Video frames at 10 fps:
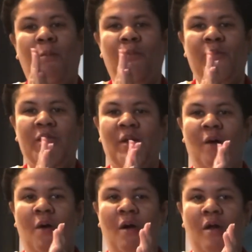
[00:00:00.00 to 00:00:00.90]
We
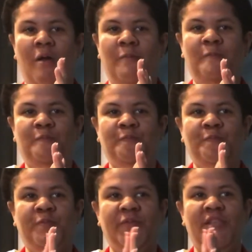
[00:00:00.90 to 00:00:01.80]
are
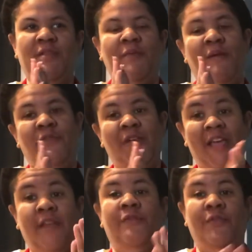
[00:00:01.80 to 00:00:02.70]
I had
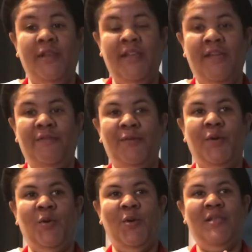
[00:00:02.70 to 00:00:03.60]
a friend have a
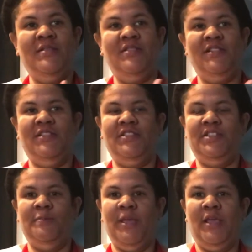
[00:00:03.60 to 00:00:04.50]
request to just
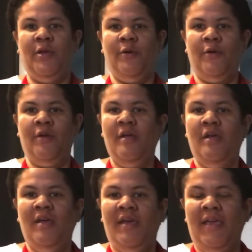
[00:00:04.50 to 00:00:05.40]
make her
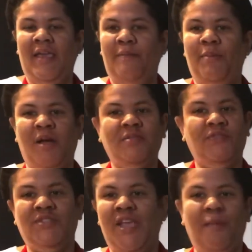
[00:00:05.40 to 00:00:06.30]
a box of
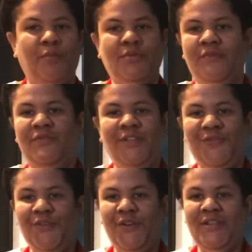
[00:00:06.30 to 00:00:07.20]
samples of
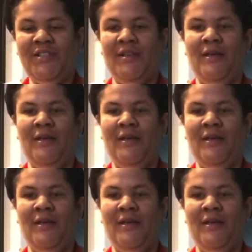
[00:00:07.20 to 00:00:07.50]
different